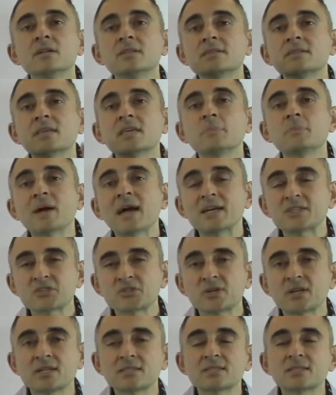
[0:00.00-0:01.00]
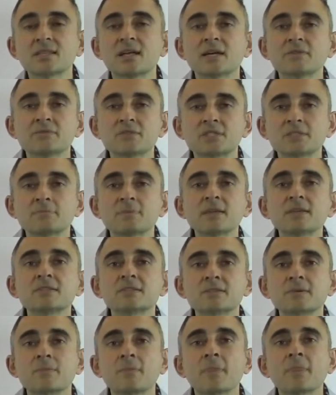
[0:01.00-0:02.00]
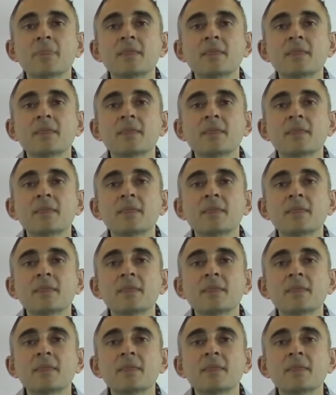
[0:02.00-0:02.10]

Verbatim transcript: to keep astronauts alive in space.